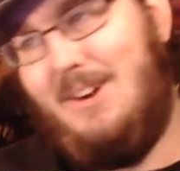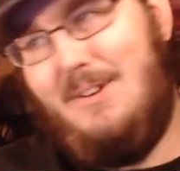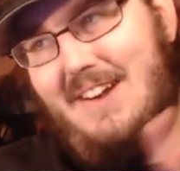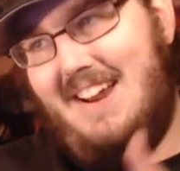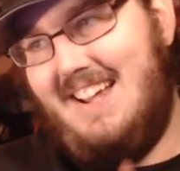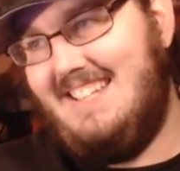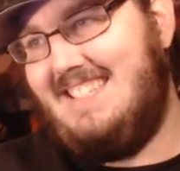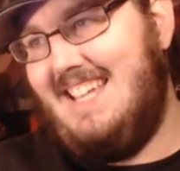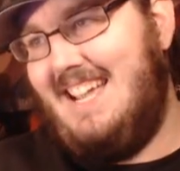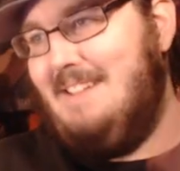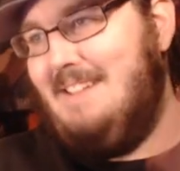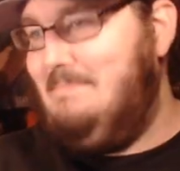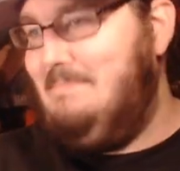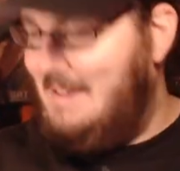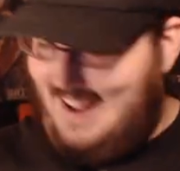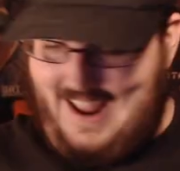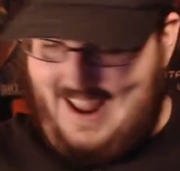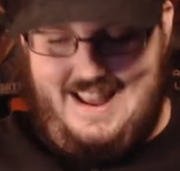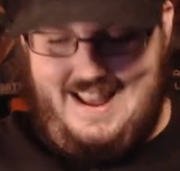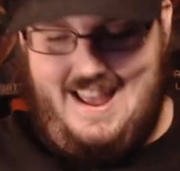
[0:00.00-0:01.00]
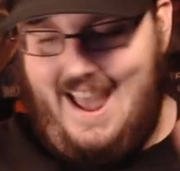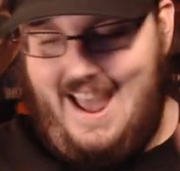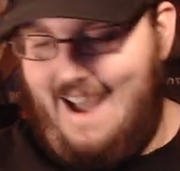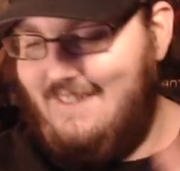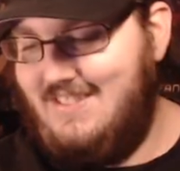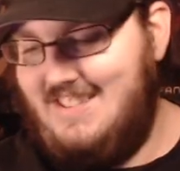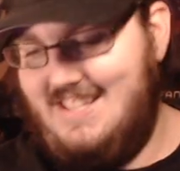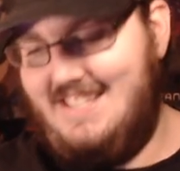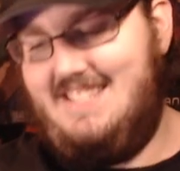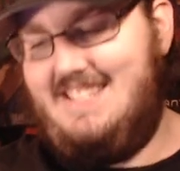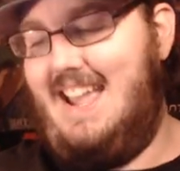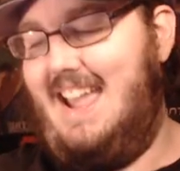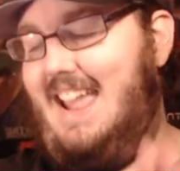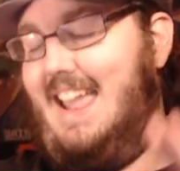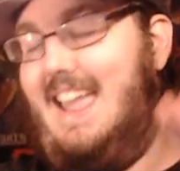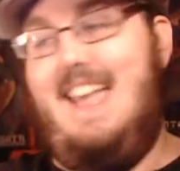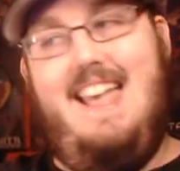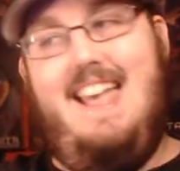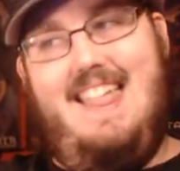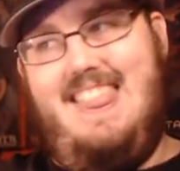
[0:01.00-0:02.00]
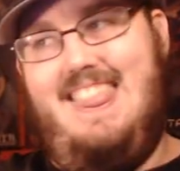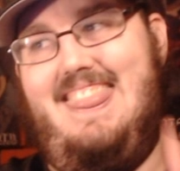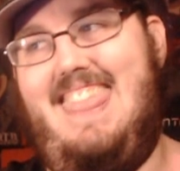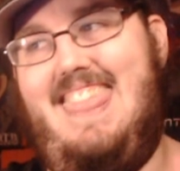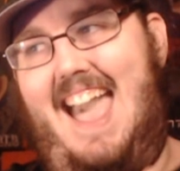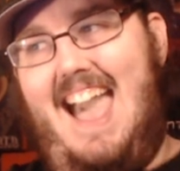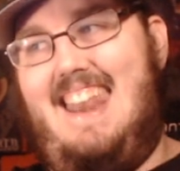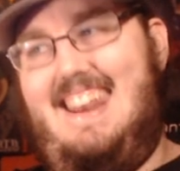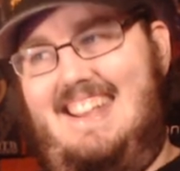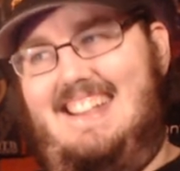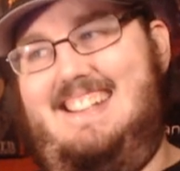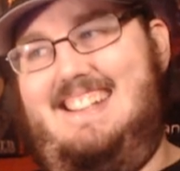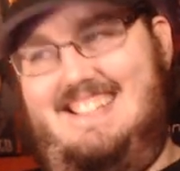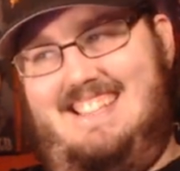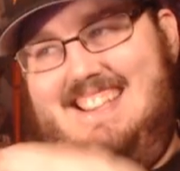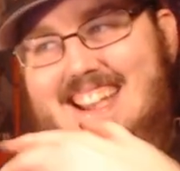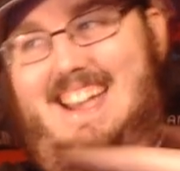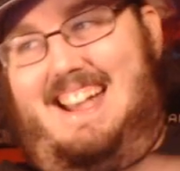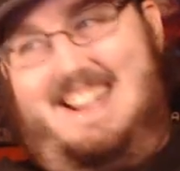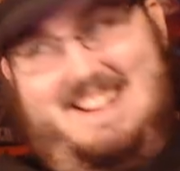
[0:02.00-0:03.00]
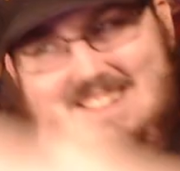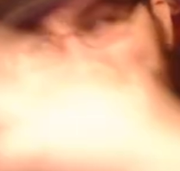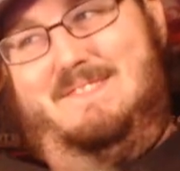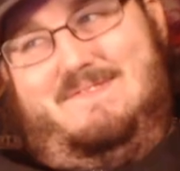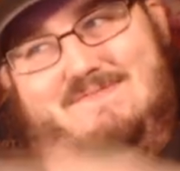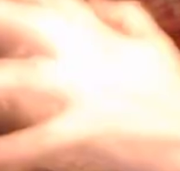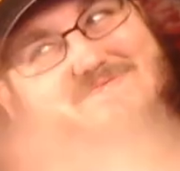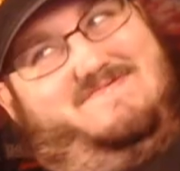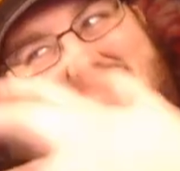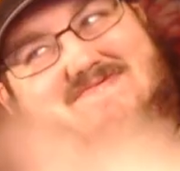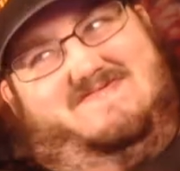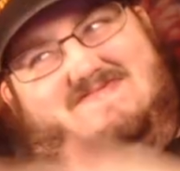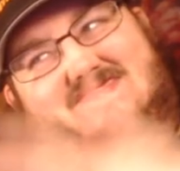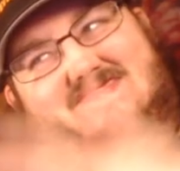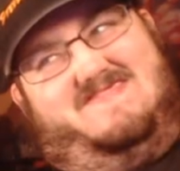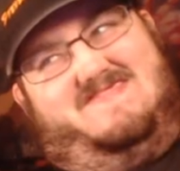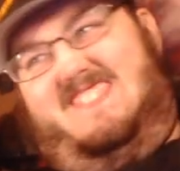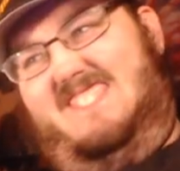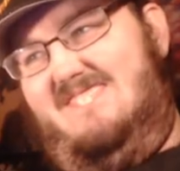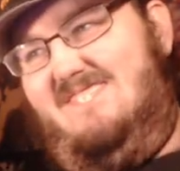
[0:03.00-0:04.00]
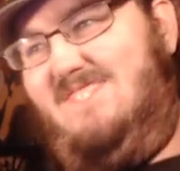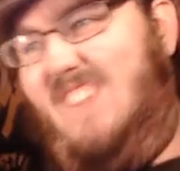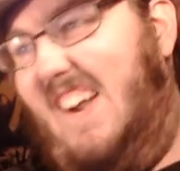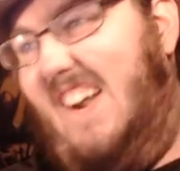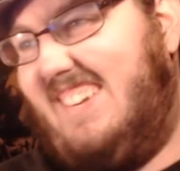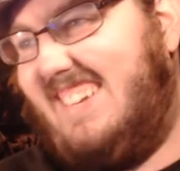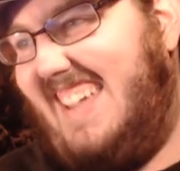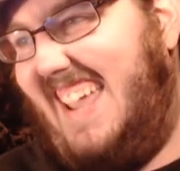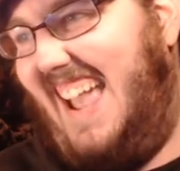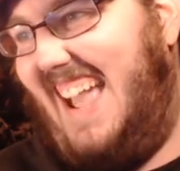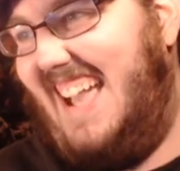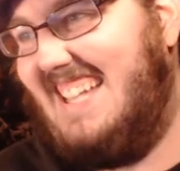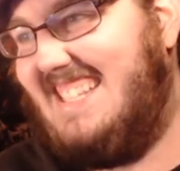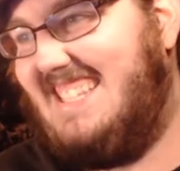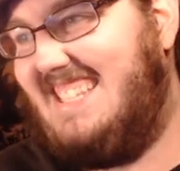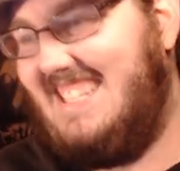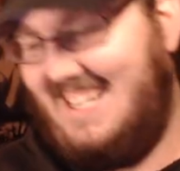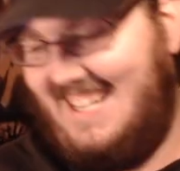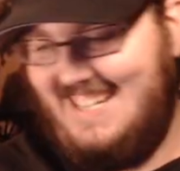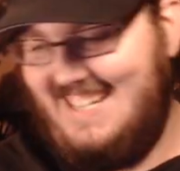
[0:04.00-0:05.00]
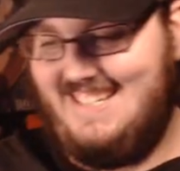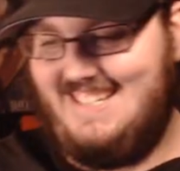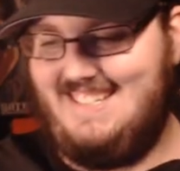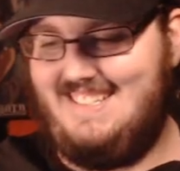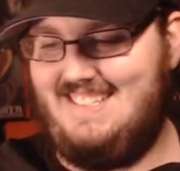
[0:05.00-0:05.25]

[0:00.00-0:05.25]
know what I said, but I have to say, that is... Fuck yes!